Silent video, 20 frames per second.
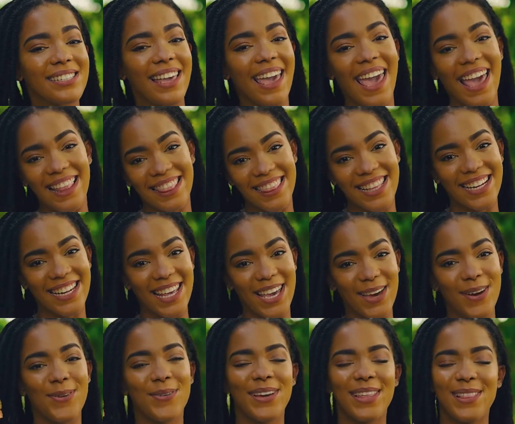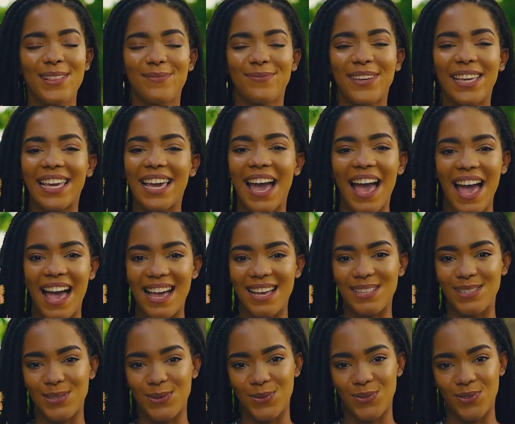to end the day with me
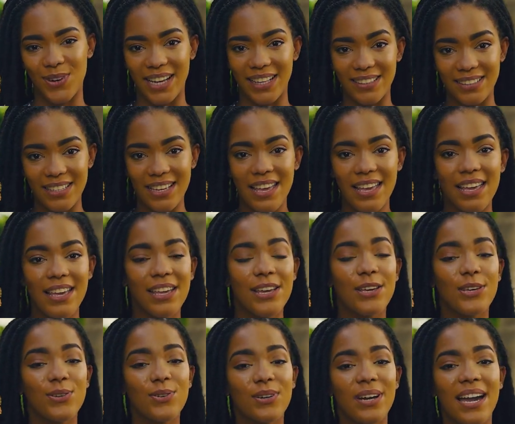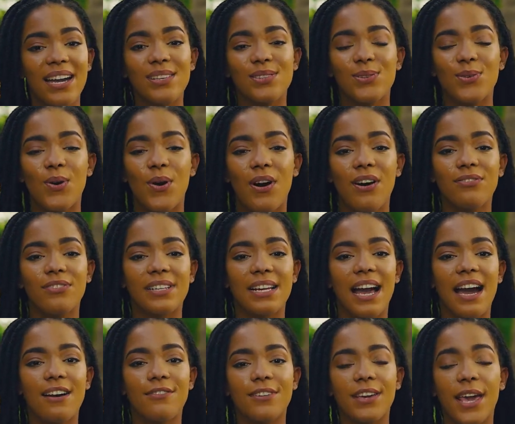as well. You guys go off and
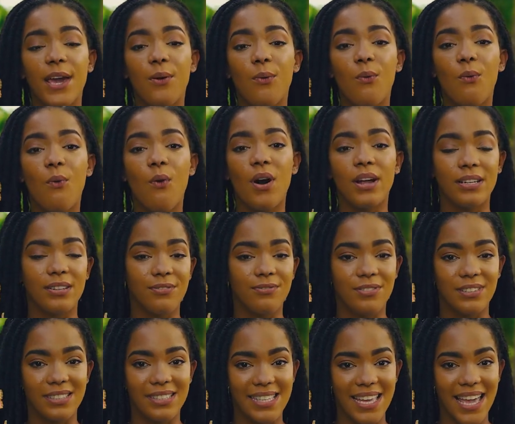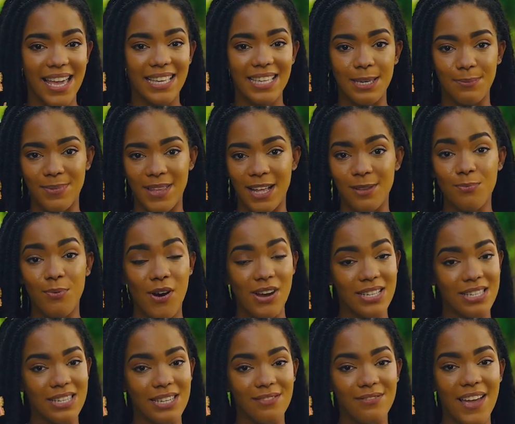have a wonderful day. Keep that
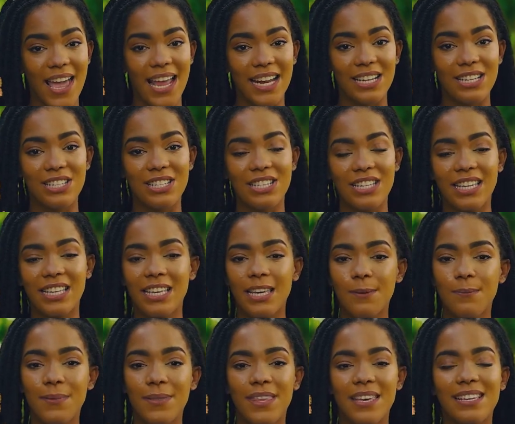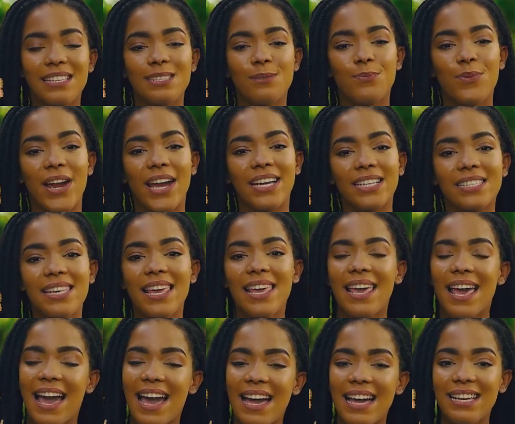positive energy, keep things bright,
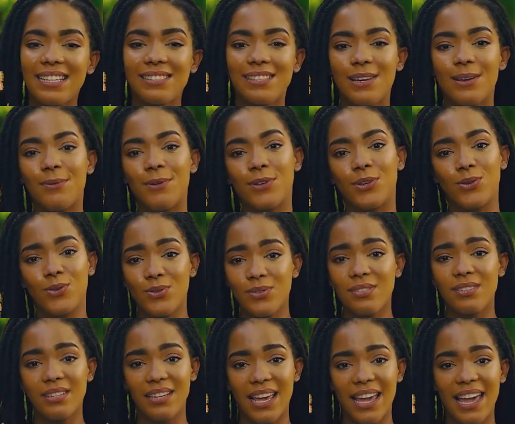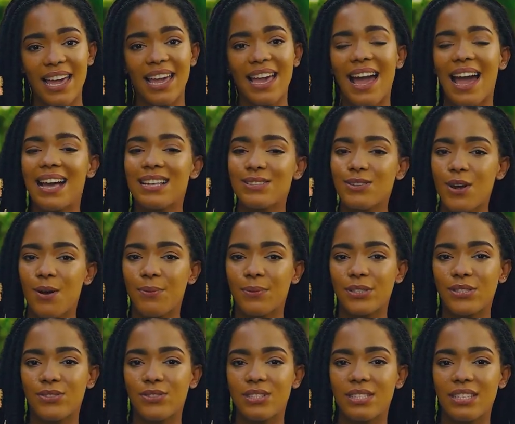and use today as an
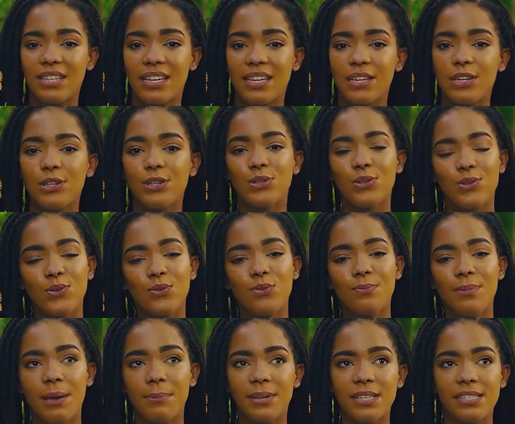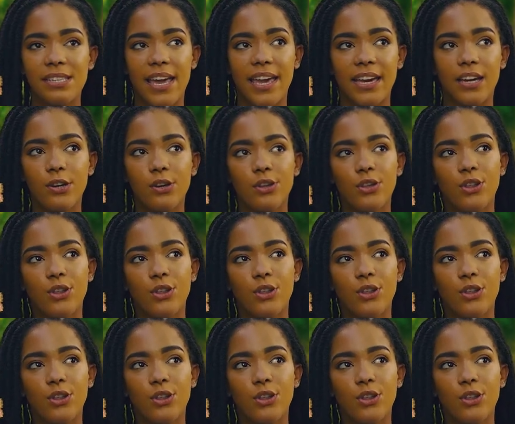opportunity to maybe take